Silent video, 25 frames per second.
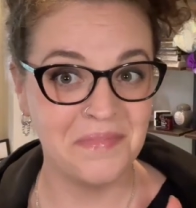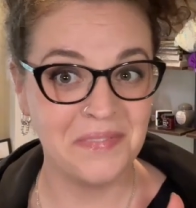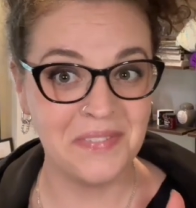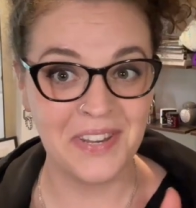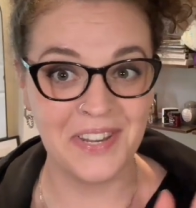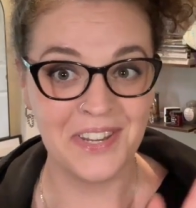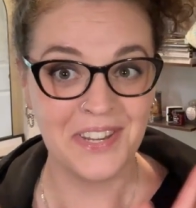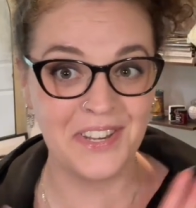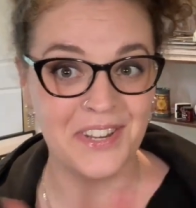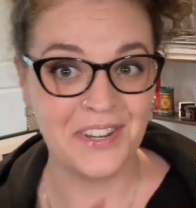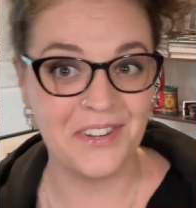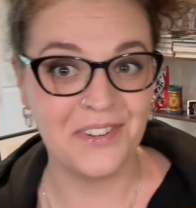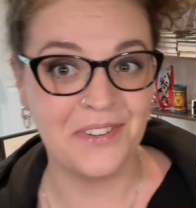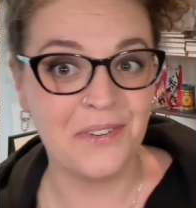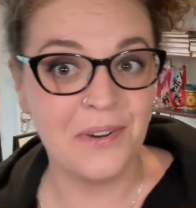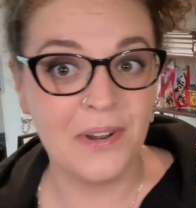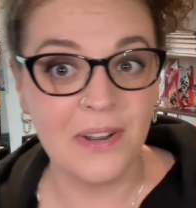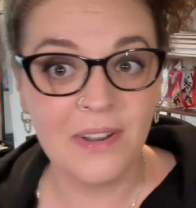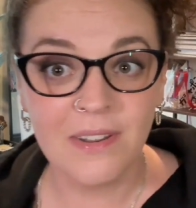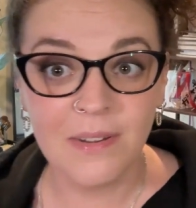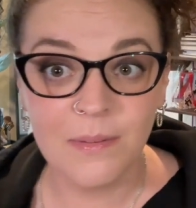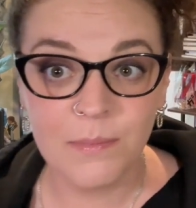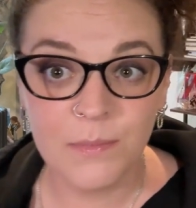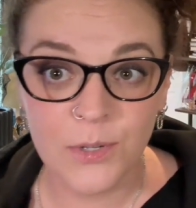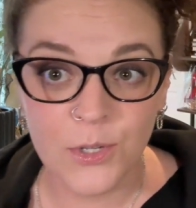Hello,
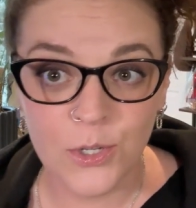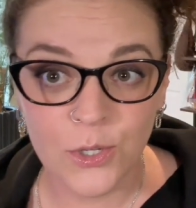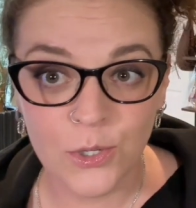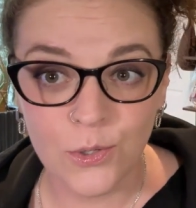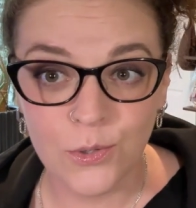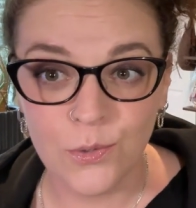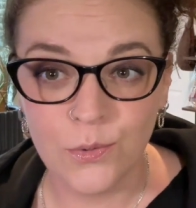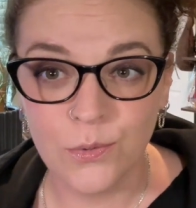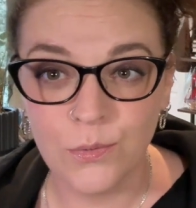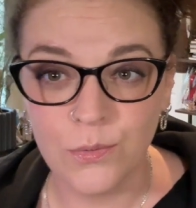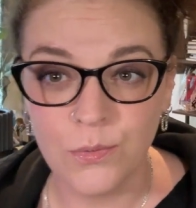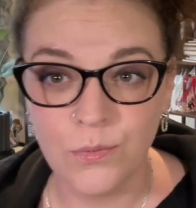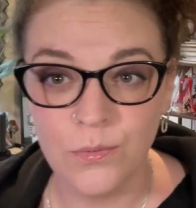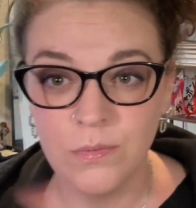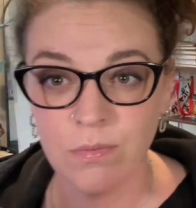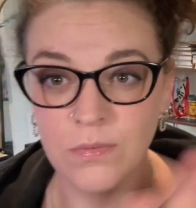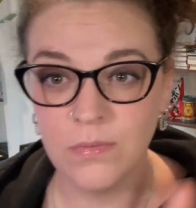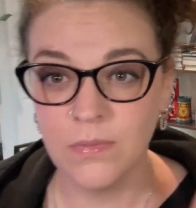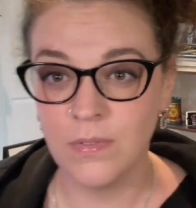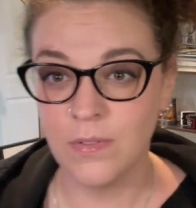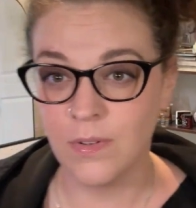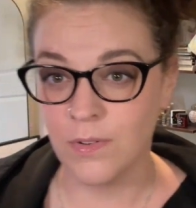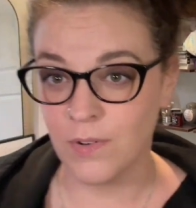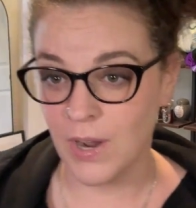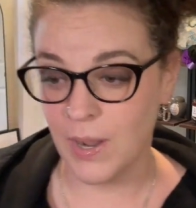welcome to
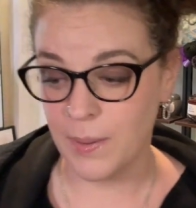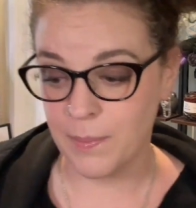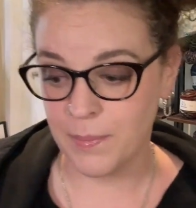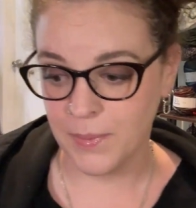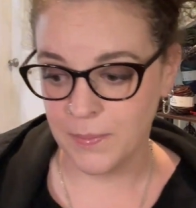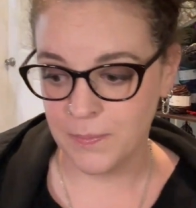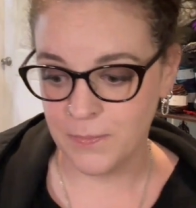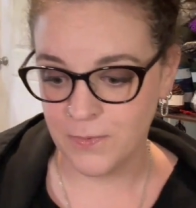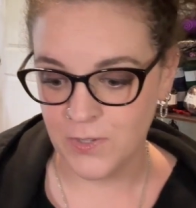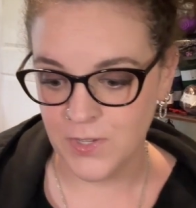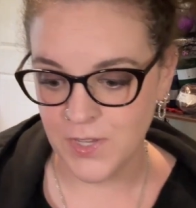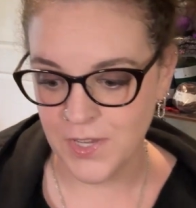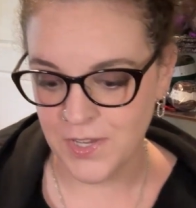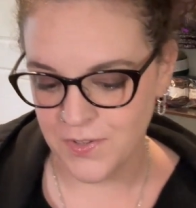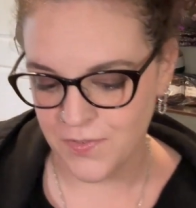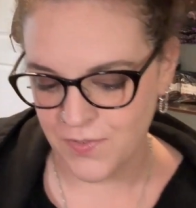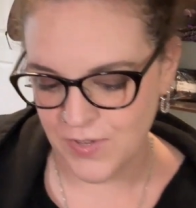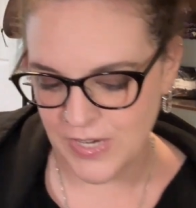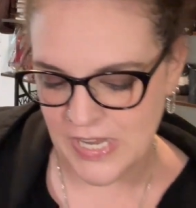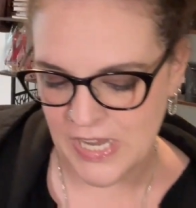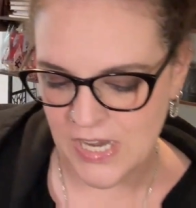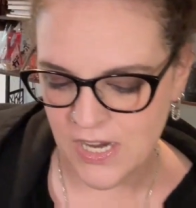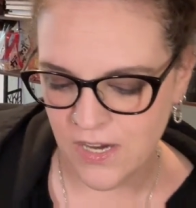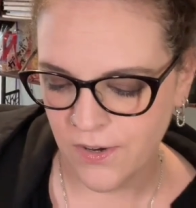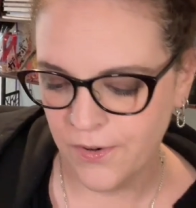the wrap up for this
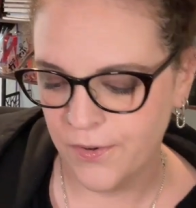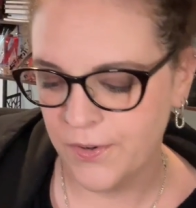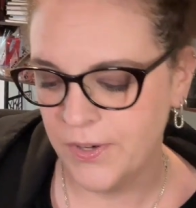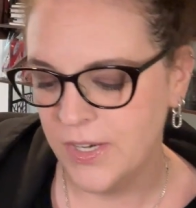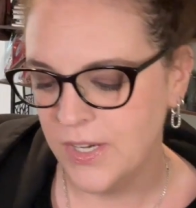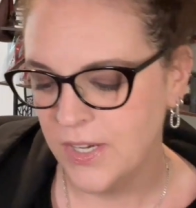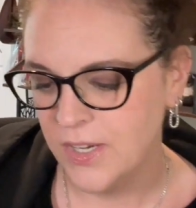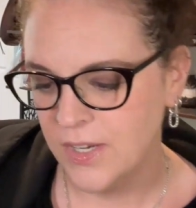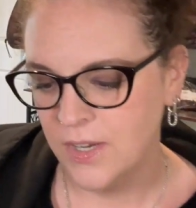video.